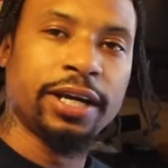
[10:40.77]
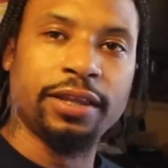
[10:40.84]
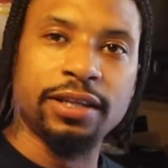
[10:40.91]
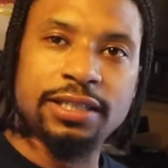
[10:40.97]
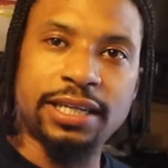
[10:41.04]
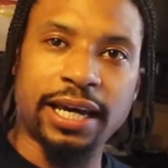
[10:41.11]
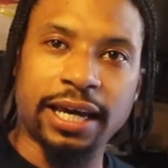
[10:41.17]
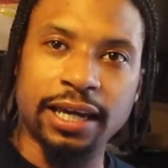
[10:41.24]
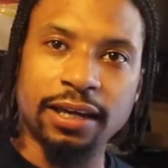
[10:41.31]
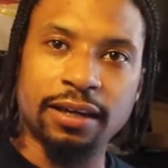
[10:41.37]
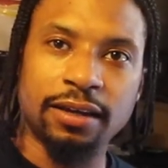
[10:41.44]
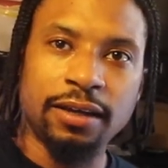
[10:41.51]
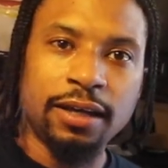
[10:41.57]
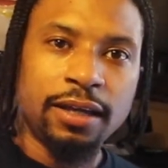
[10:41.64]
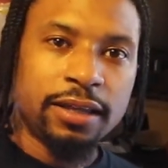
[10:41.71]
in the
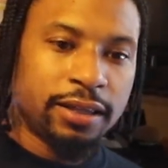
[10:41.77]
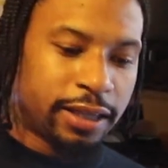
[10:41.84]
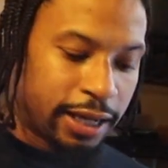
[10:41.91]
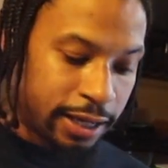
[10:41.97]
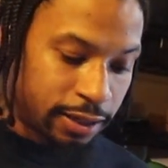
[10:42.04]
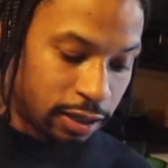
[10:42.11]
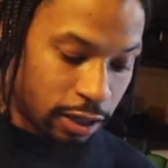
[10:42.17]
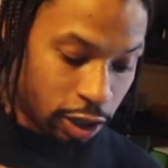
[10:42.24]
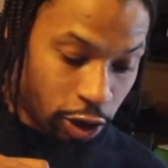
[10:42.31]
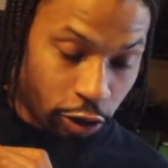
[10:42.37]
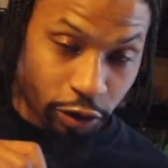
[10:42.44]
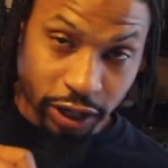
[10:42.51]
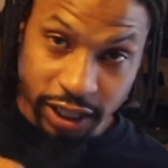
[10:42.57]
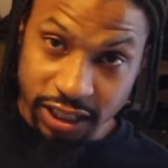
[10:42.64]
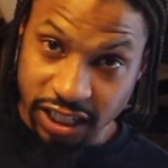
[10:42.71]
tank.
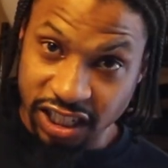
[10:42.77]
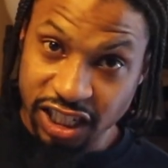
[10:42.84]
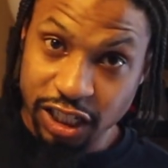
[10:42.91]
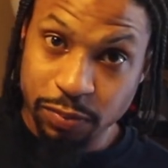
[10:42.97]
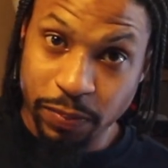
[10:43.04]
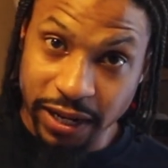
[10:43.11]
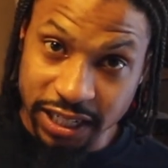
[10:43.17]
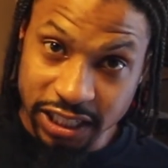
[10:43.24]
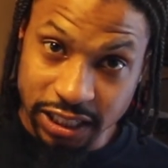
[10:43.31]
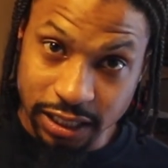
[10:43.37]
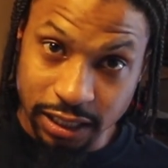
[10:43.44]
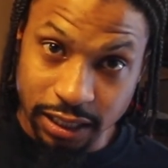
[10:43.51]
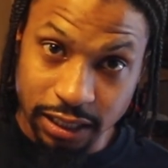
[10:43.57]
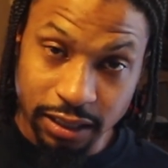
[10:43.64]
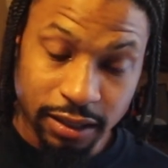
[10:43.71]
Crickets
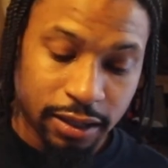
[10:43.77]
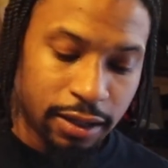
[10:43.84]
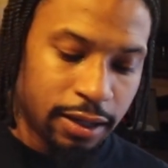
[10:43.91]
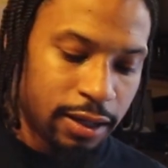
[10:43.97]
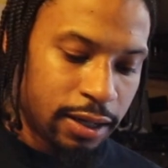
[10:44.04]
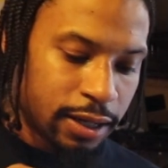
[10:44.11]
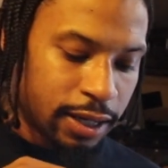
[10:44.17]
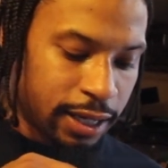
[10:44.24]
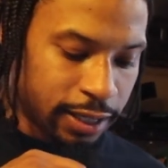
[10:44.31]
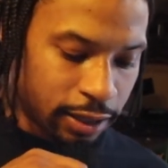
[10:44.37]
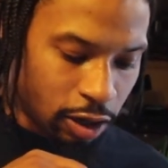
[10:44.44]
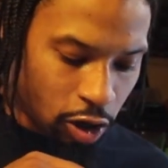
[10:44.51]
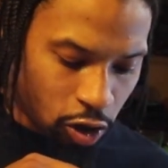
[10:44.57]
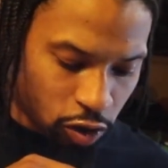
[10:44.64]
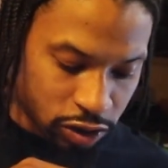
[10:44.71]
especially can
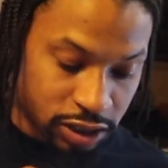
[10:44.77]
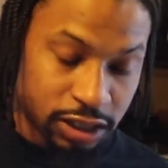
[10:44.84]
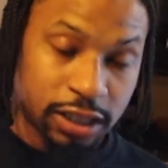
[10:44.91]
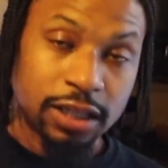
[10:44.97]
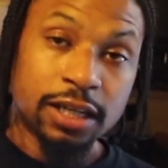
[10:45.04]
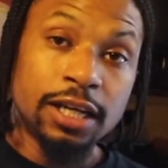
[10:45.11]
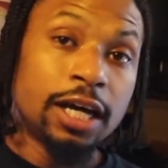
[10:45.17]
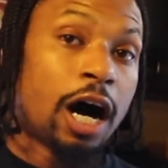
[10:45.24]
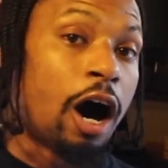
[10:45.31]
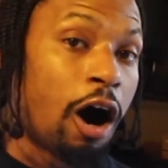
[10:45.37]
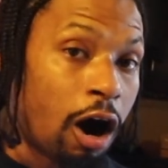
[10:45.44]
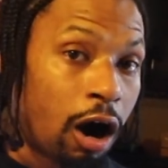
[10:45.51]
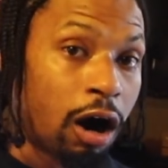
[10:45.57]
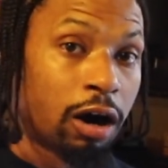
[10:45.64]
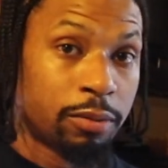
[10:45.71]
cause
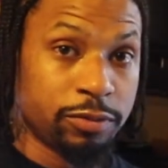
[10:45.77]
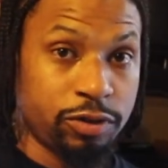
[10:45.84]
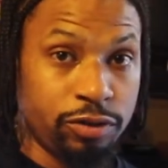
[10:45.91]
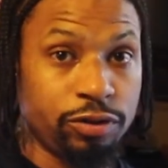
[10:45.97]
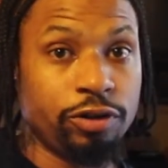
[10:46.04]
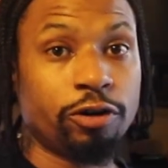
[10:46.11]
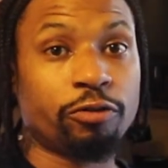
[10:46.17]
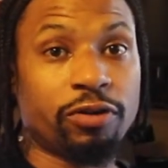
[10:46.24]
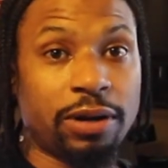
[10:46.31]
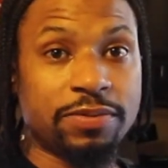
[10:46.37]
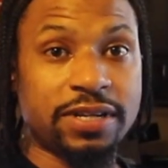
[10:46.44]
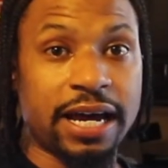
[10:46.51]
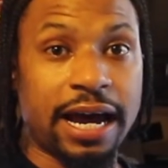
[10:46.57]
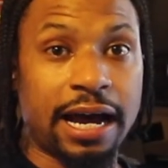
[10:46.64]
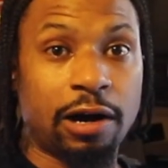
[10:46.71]
harm to your
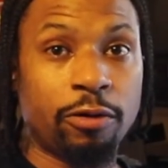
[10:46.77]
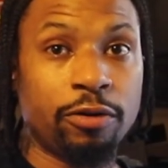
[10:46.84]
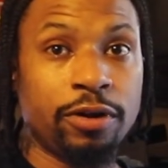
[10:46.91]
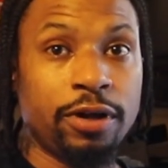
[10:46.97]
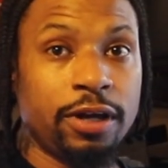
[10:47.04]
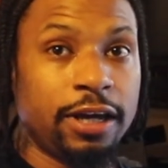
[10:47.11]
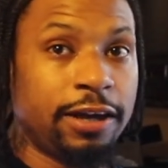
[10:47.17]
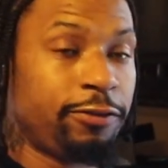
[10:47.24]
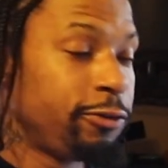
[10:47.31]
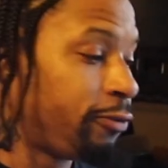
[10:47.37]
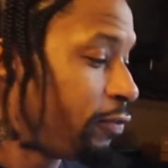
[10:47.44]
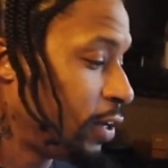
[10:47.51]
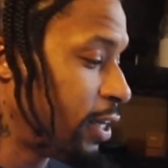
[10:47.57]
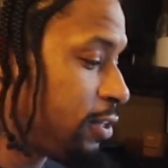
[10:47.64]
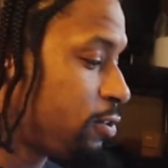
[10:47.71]
reptile if you
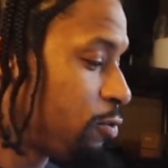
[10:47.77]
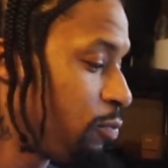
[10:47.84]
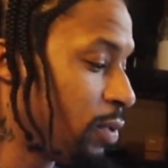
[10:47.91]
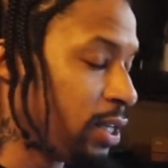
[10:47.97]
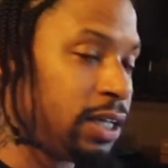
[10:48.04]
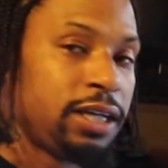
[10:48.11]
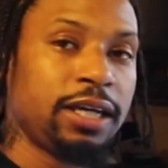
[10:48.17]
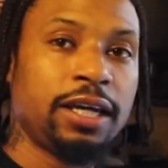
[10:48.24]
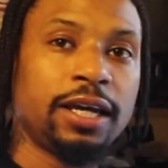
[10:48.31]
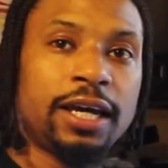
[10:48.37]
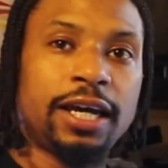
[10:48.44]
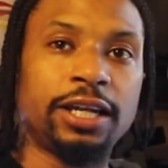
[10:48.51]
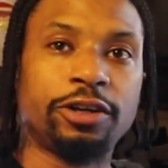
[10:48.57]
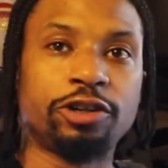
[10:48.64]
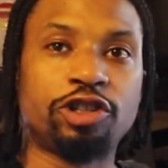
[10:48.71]
feed too many
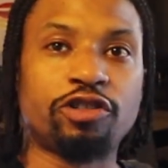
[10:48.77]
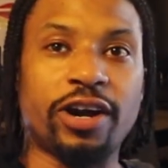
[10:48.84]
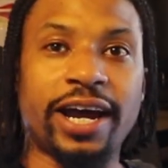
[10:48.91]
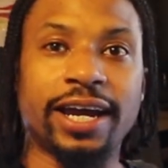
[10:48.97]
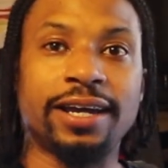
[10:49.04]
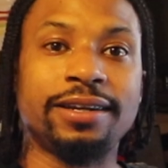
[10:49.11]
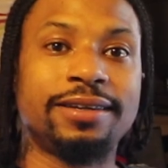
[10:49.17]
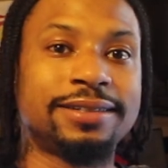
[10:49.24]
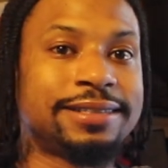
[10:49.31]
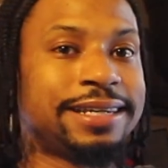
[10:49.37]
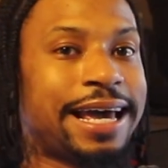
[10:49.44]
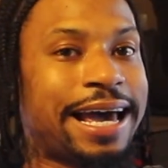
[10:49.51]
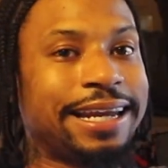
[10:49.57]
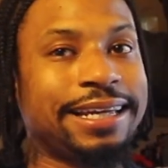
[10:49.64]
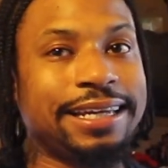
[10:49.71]
and your dragon does
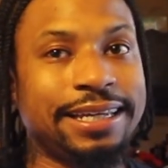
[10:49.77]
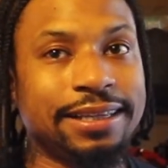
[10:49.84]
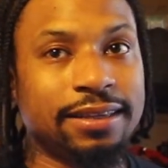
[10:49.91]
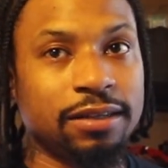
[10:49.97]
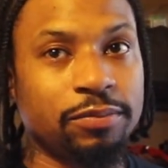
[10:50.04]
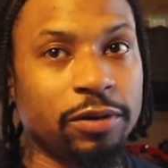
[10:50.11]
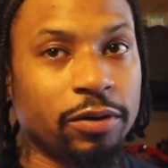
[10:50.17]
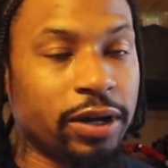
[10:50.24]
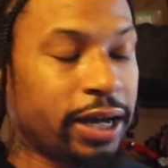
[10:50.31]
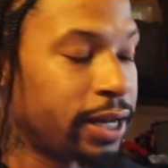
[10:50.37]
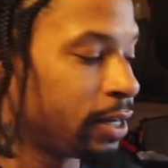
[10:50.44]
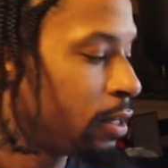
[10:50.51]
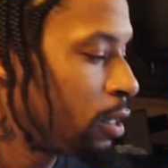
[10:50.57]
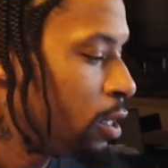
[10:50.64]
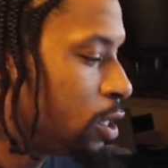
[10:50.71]
not eat them,
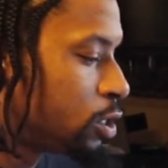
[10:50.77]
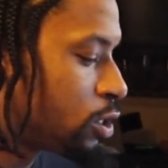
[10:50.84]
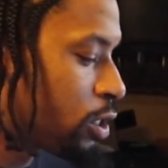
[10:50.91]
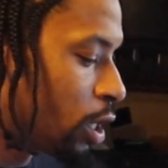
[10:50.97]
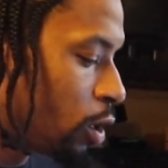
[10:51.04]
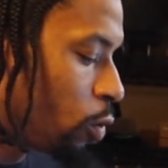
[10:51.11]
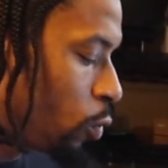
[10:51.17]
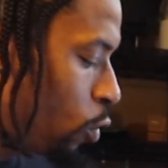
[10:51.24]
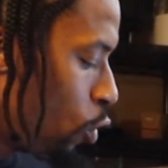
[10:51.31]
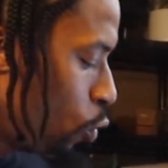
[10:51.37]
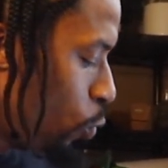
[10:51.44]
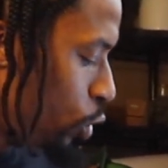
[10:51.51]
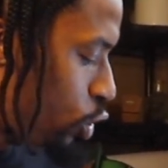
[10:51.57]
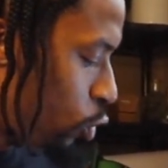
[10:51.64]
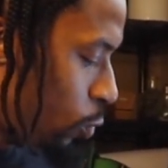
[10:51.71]
okay? So
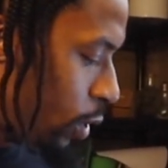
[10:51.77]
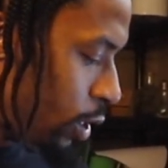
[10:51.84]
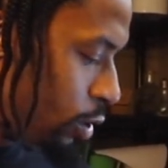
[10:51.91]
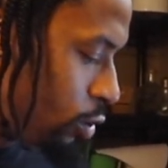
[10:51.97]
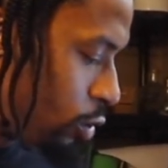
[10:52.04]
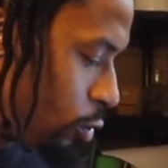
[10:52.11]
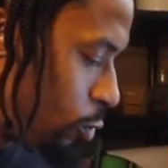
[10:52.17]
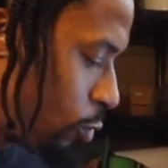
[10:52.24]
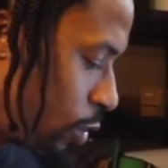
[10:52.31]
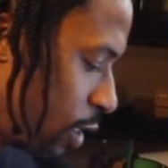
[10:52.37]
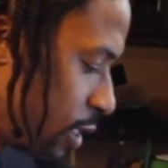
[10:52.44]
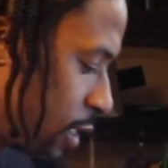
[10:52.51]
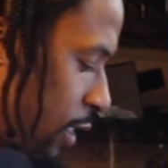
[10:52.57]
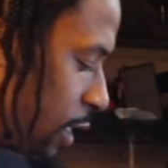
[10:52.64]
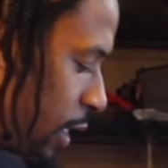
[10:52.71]
what you want to do
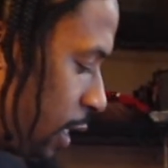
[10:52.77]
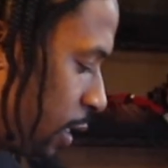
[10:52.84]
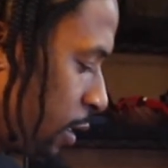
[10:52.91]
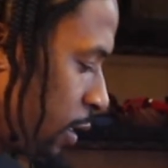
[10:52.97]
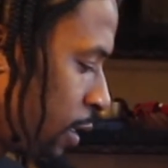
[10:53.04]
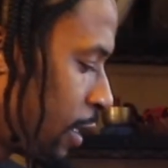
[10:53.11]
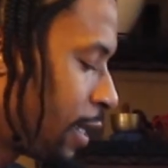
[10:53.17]
is, again,